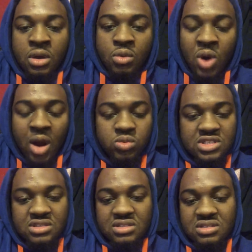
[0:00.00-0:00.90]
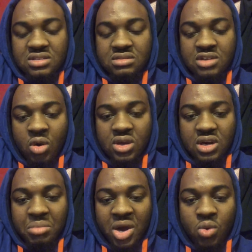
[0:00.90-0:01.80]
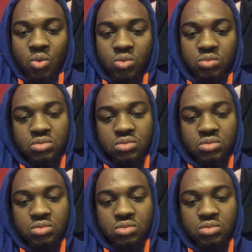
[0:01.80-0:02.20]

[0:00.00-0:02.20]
where I was just talking about,